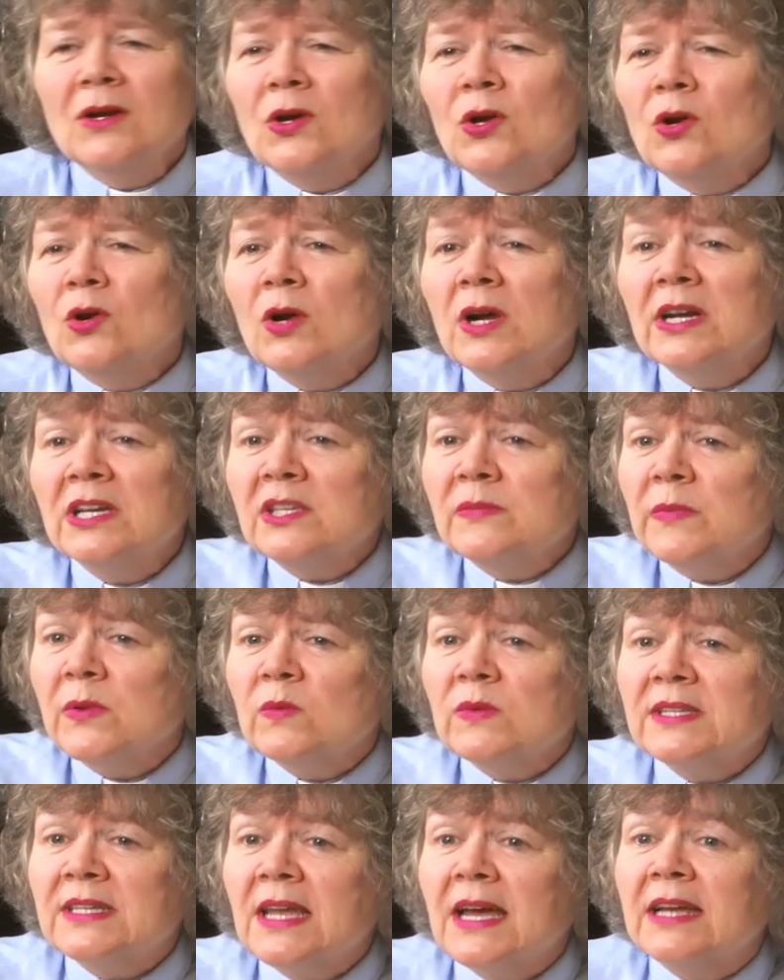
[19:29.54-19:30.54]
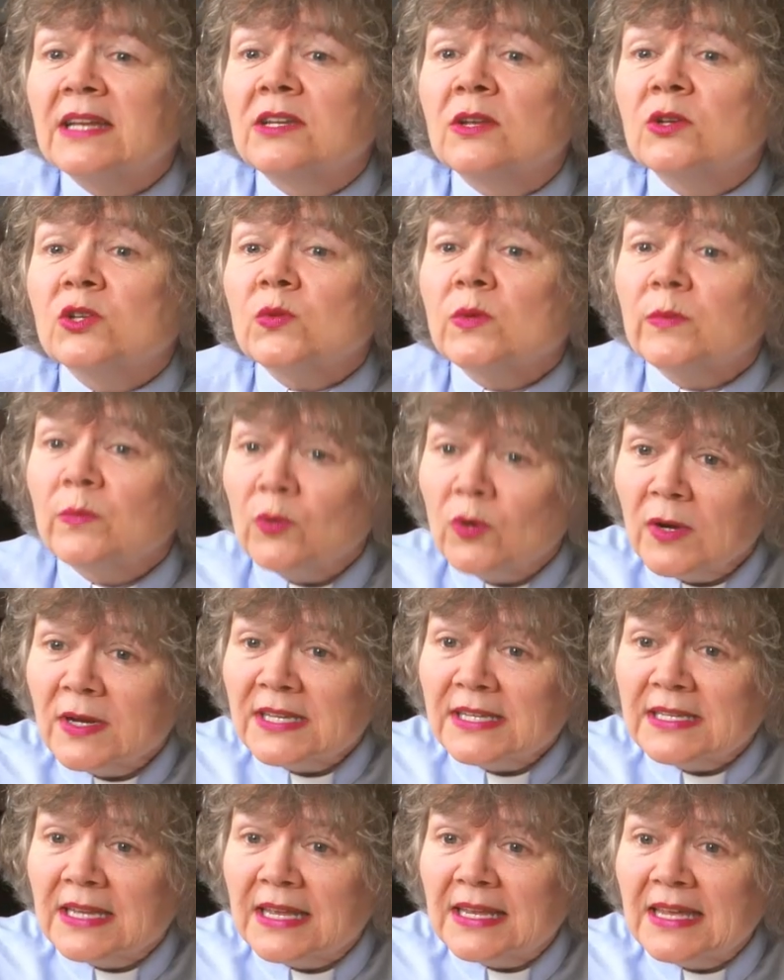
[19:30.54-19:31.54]
Her husband was diagnosed with
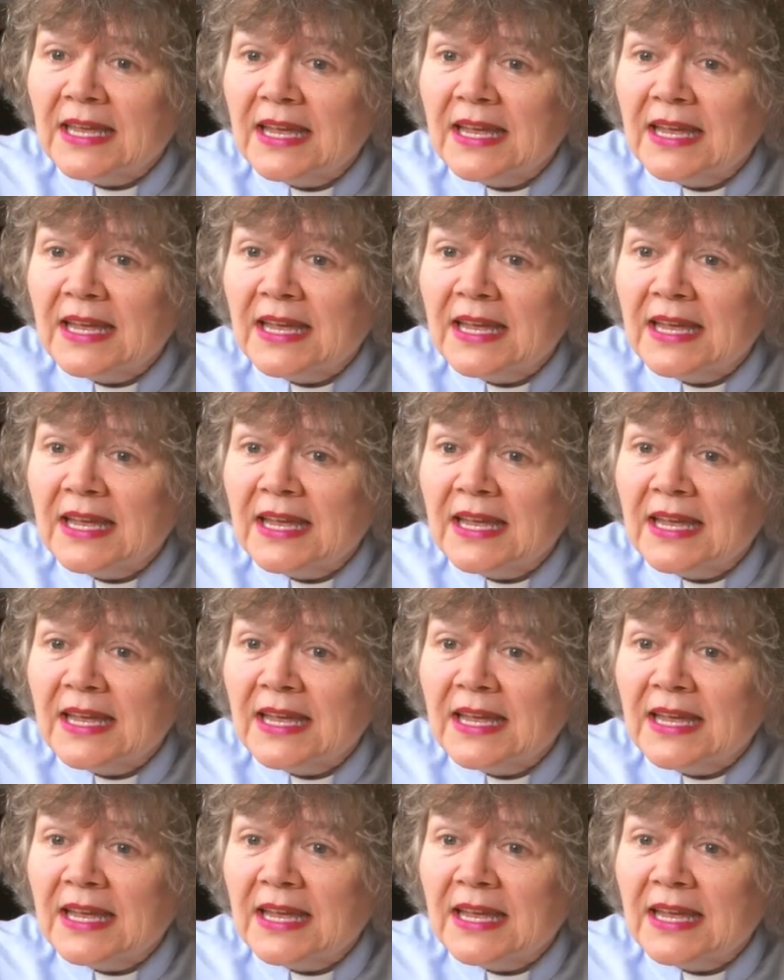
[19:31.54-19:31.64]
prostate